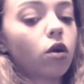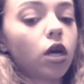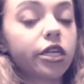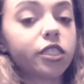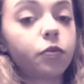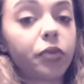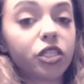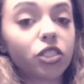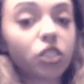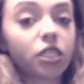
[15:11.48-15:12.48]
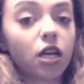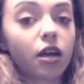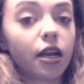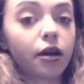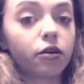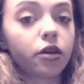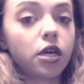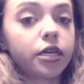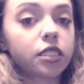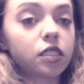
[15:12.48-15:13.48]
especially not now.
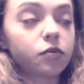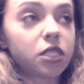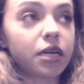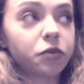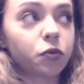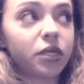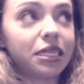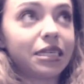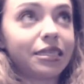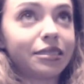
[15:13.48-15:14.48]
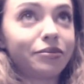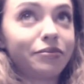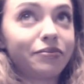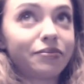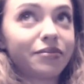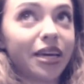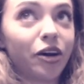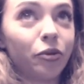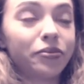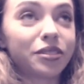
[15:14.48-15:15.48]
Sometimes we need
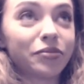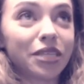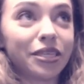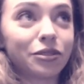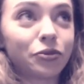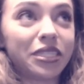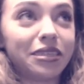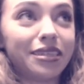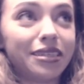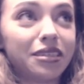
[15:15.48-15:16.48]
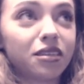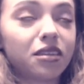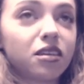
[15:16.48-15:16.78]
help. Sometimes we need